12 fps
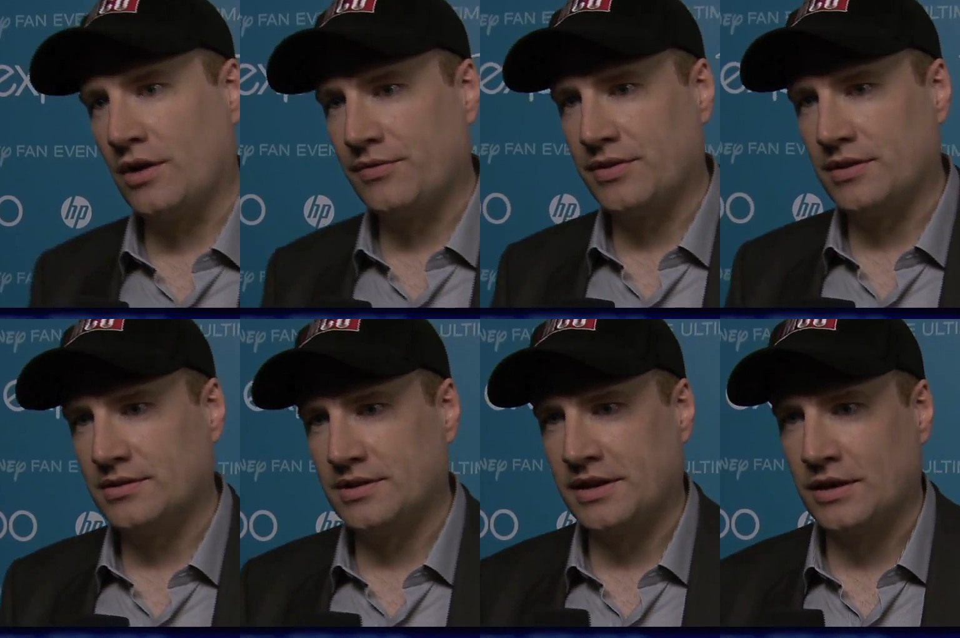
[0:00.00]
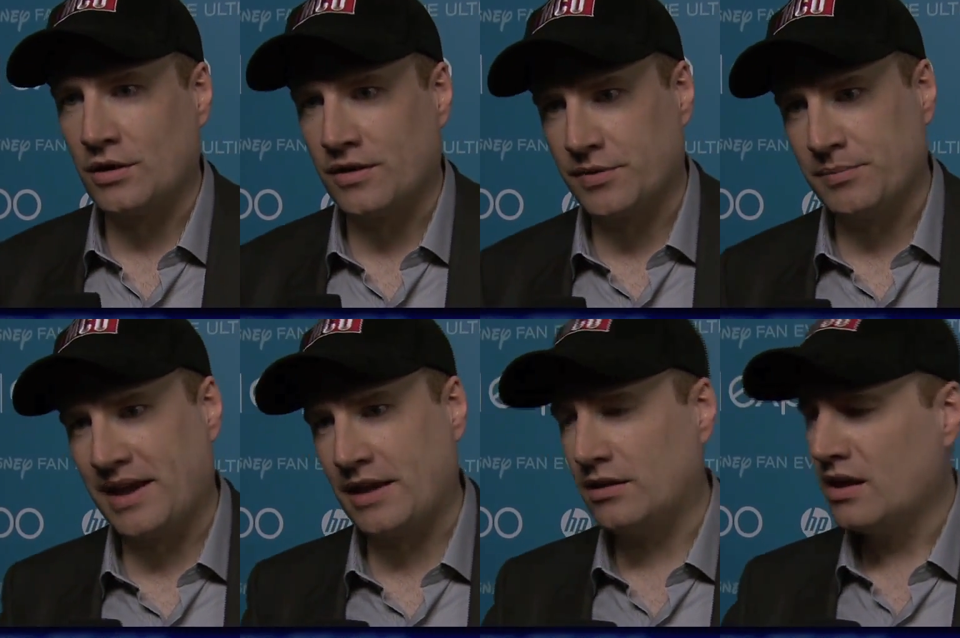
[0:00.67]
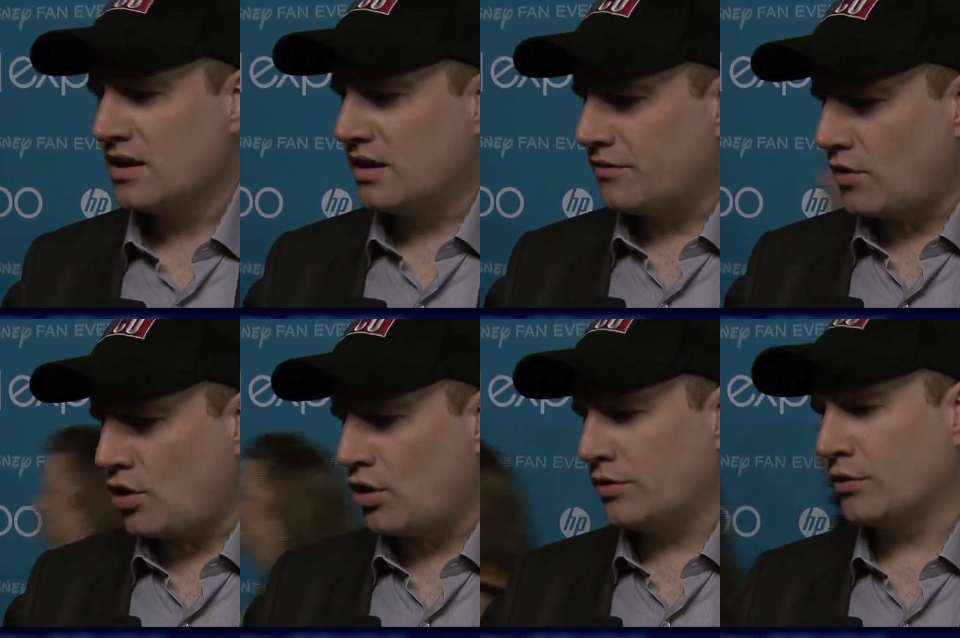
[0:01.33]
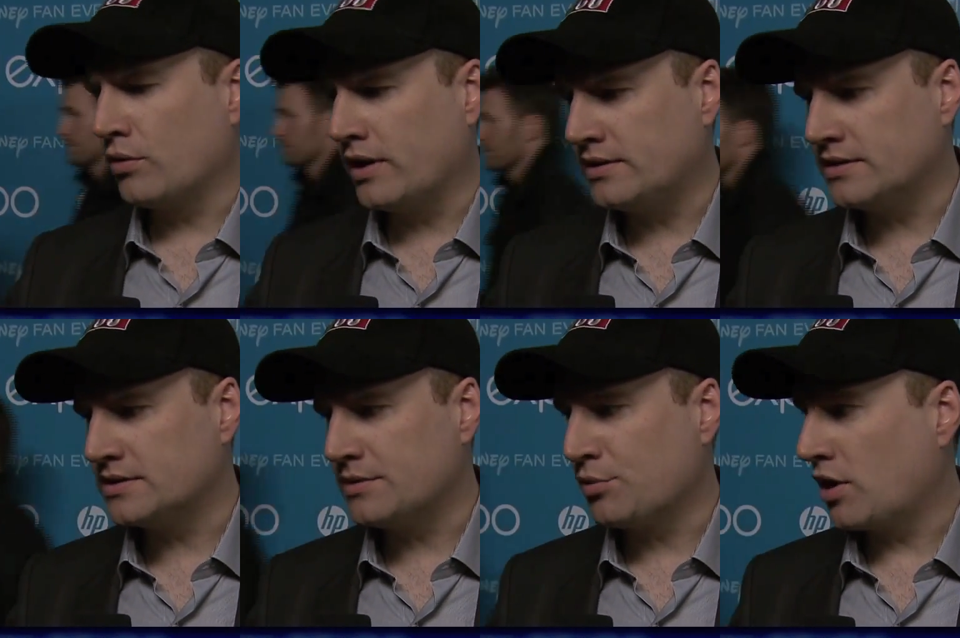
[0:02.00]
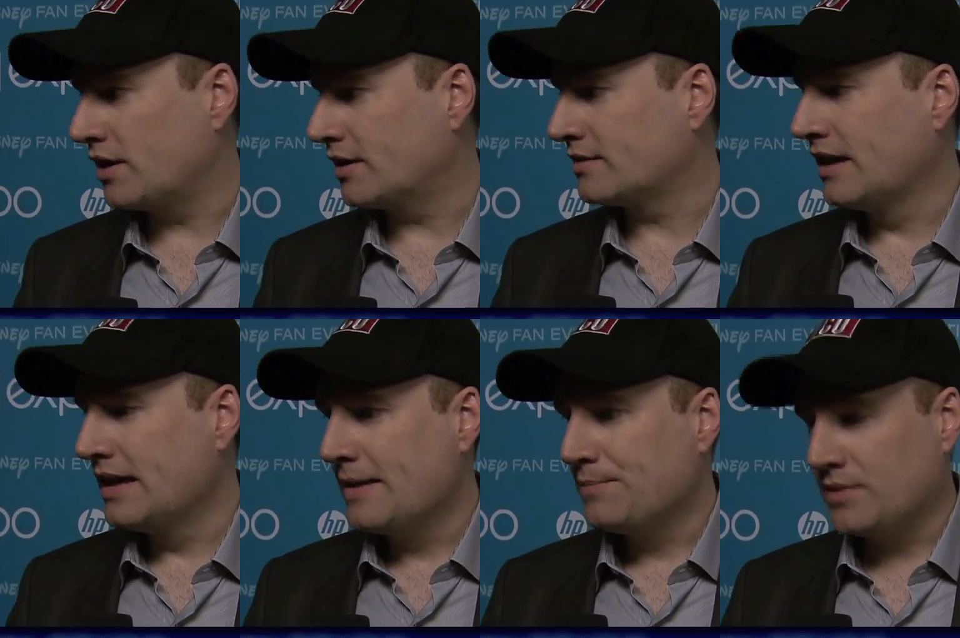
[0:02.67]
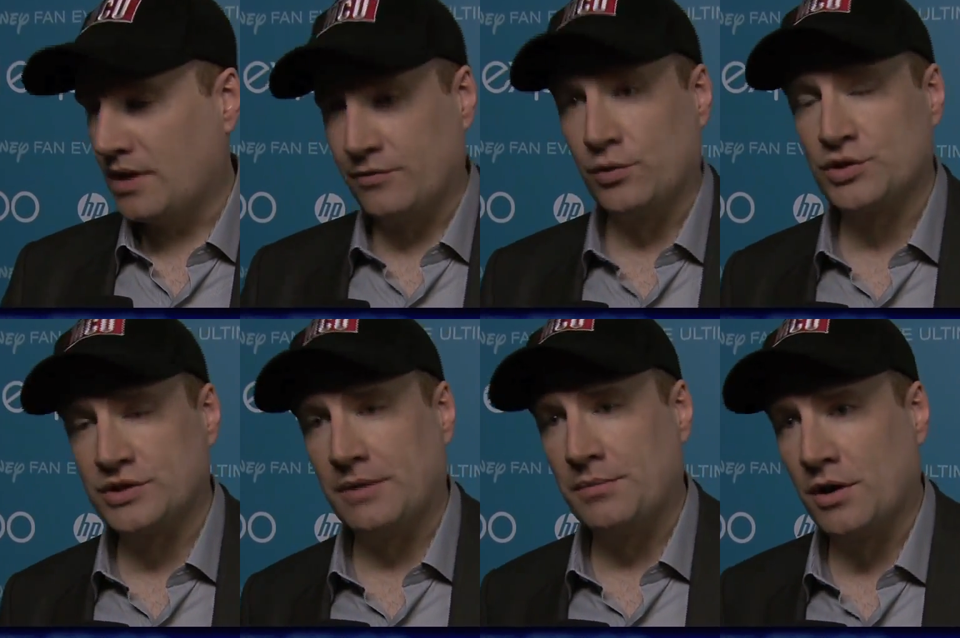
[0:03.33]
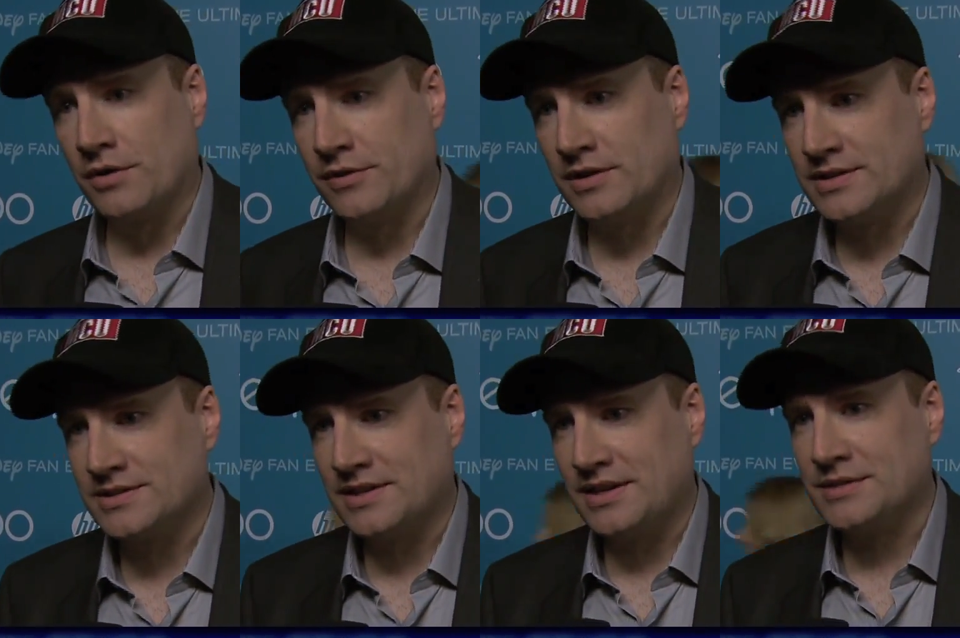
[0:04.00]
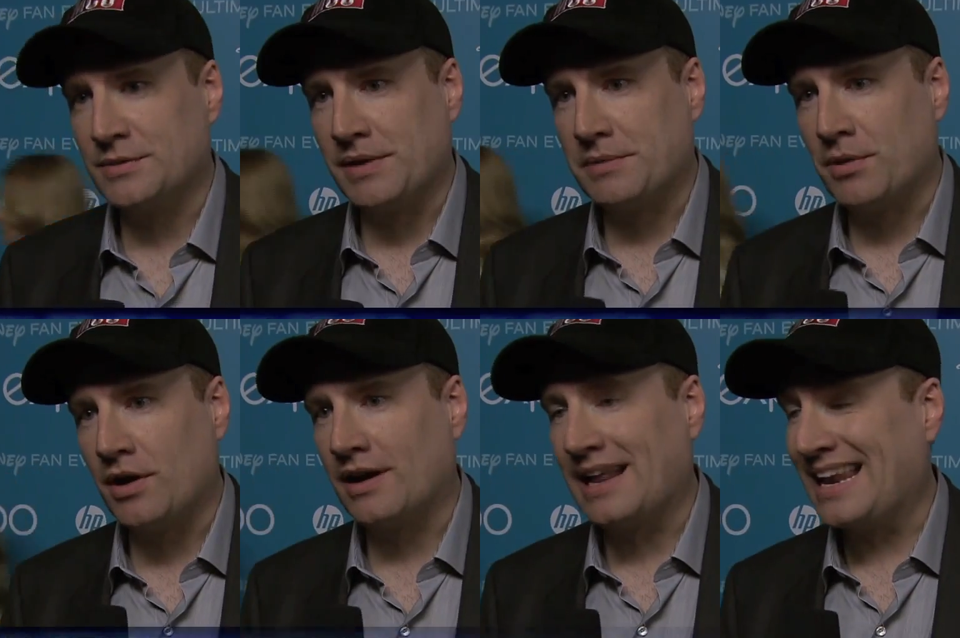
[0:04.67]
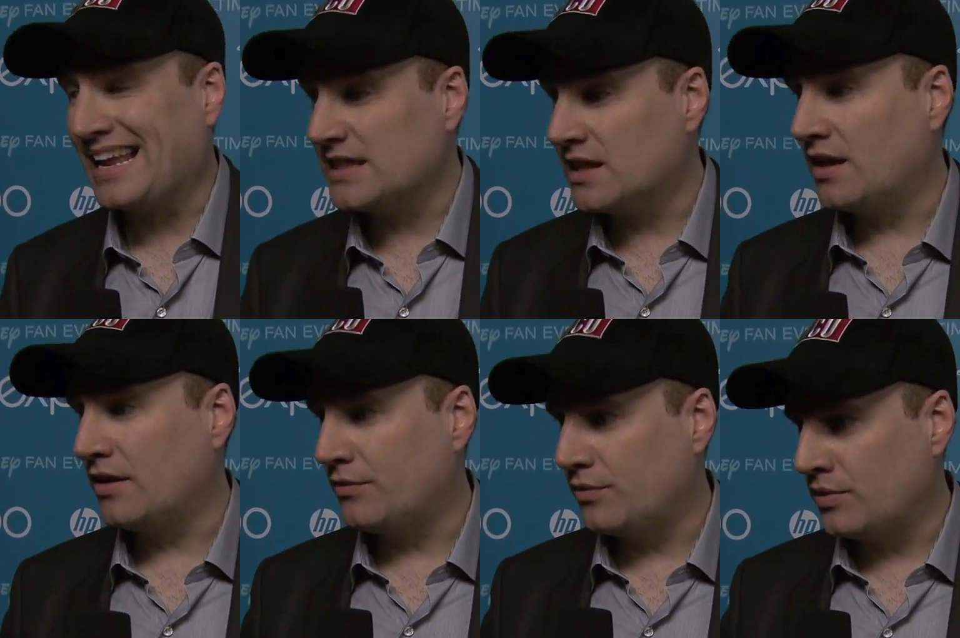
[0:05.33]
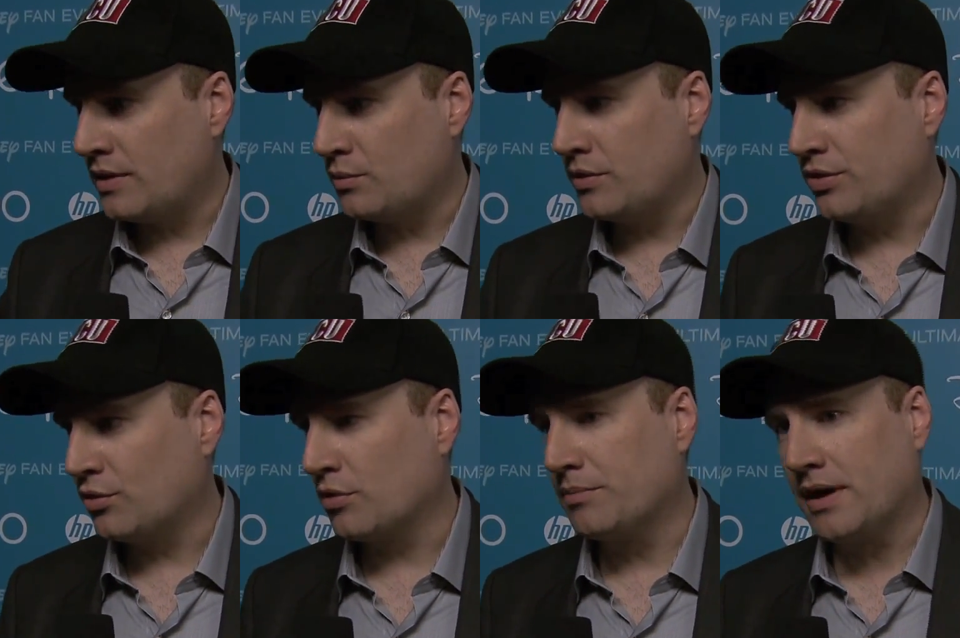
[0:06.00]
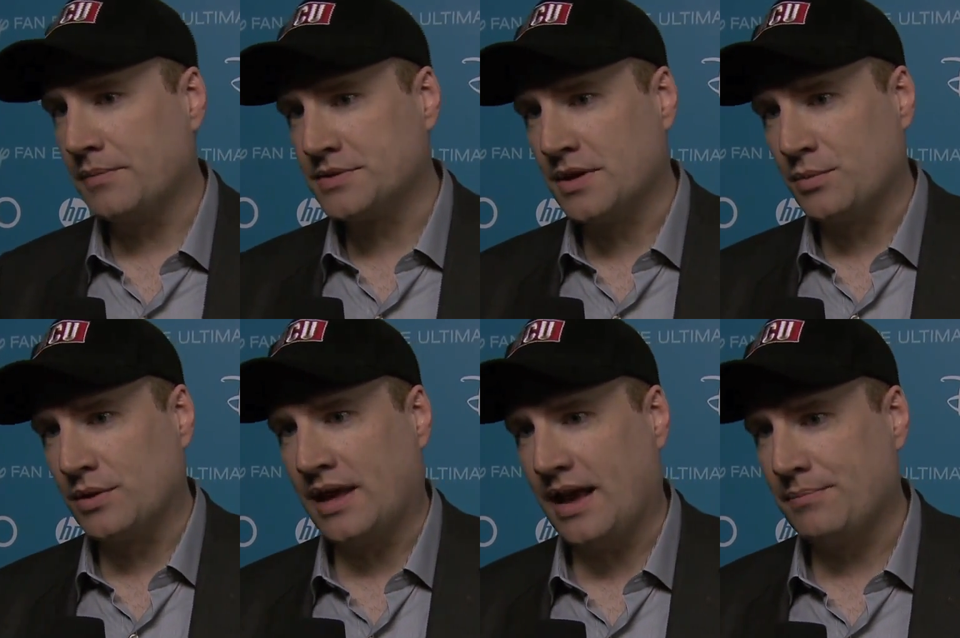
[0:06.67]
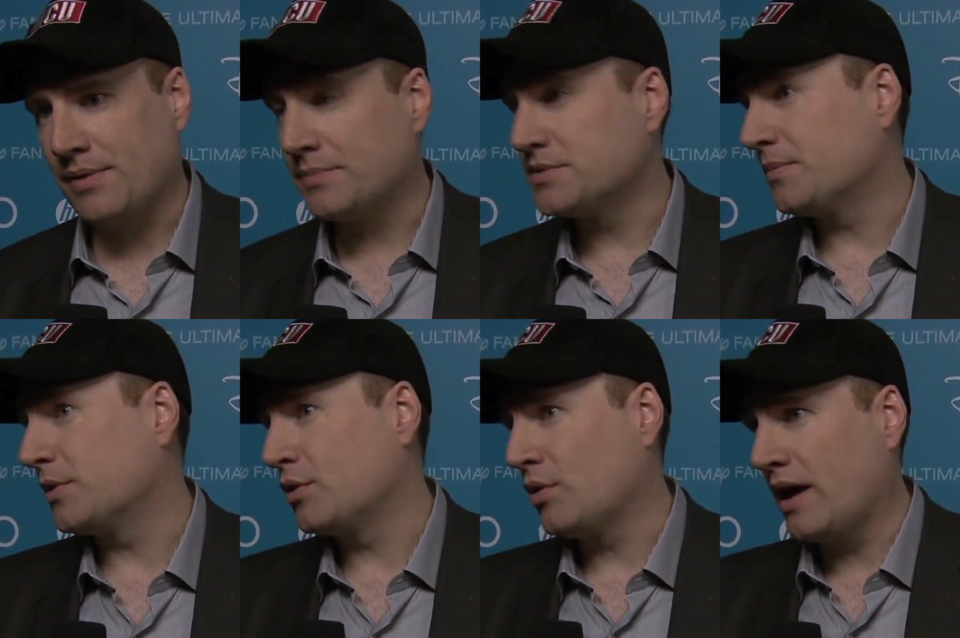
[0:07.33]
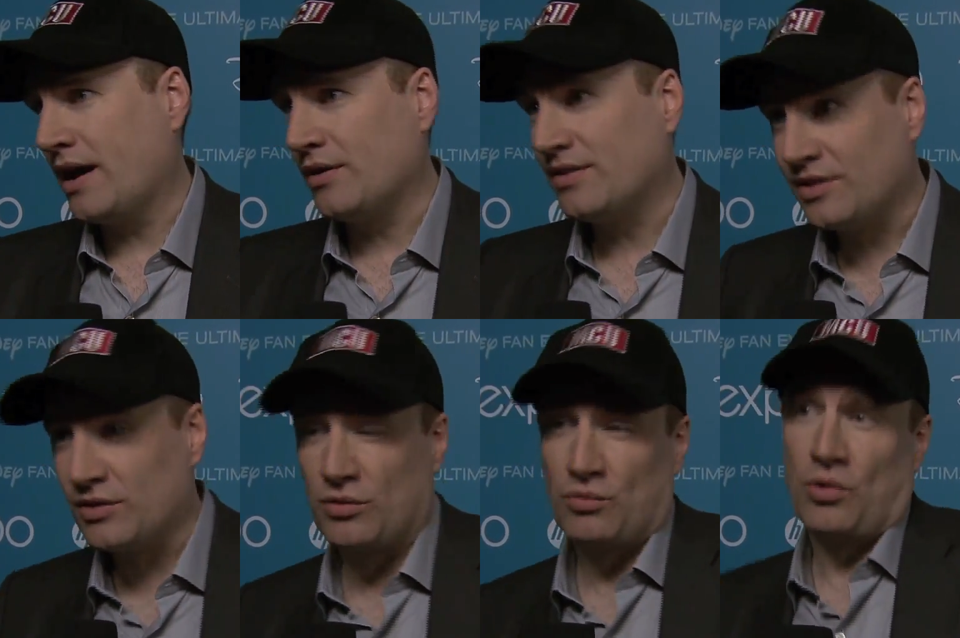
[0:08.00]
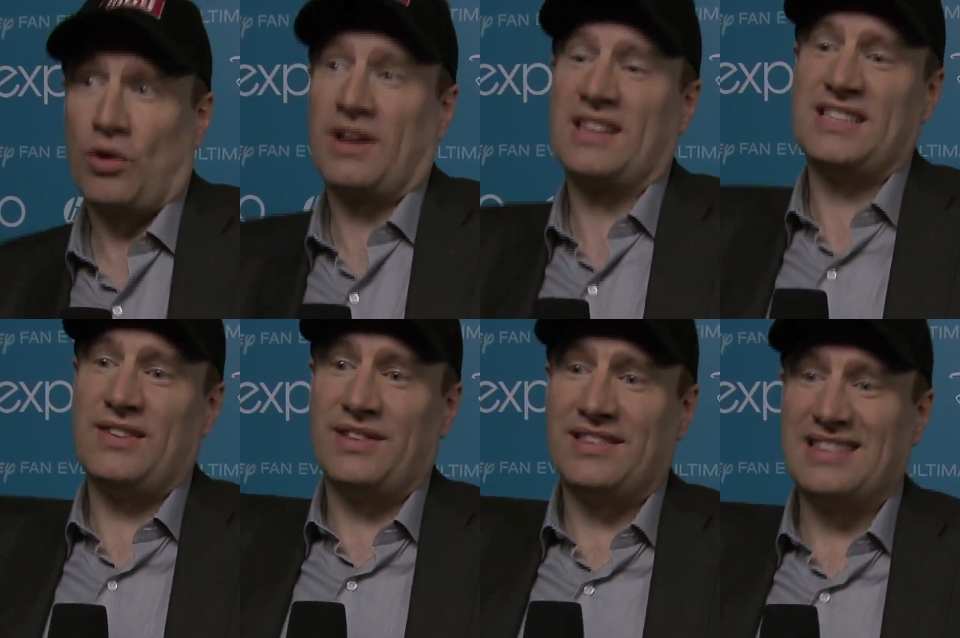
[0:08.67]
off the to kick off the panel of all the great Disney product, of which now Marvel is a, is a big part. And I love that when Thor pops up, when Cap pops up, the crowd that the roar gets even